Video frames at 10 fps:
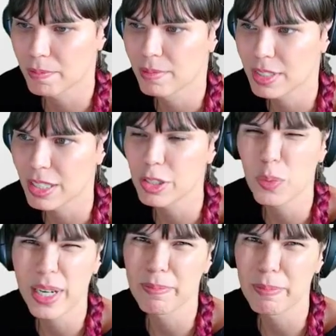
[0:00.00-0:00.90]
So you
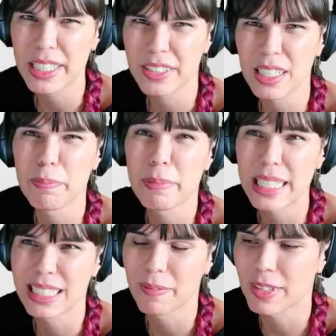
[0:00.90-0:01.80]
want to make sure that it
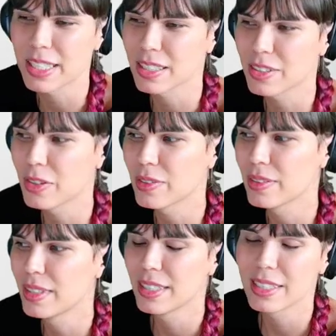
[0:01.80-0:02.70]
means something. So don't
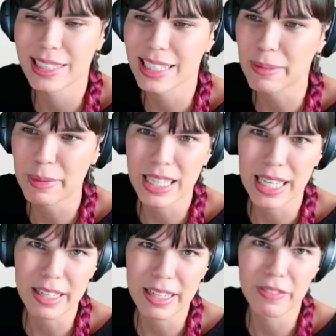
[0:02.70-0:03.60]
just name it
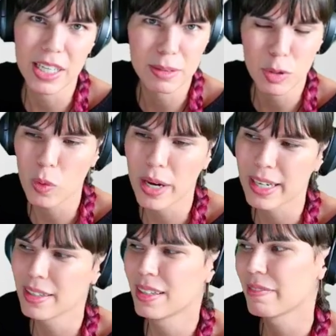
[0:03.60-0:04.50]
like variable
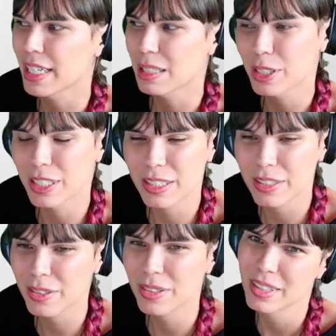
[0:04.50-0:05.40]
1, variable
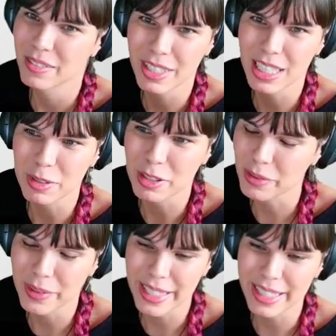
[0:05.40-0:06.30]
2, variable
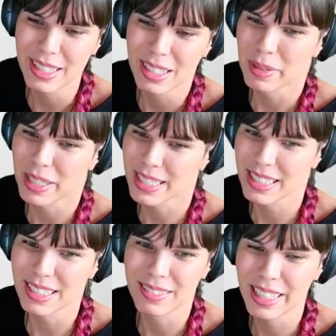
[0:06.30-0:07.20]
3,
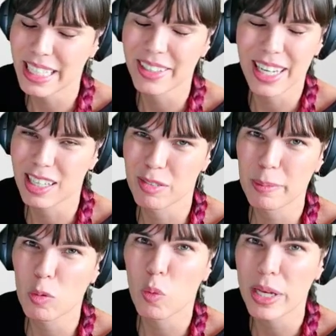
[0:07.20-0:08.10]
because then you're not going to
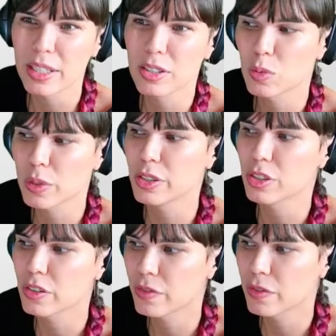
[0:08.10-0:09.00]
remember what those were
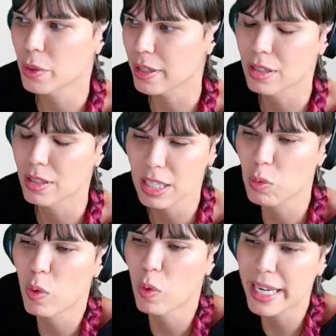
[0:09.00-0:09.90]
used for or like
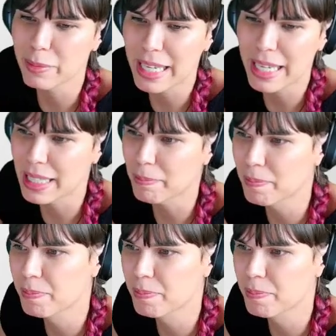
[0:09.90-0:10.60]
why you made them.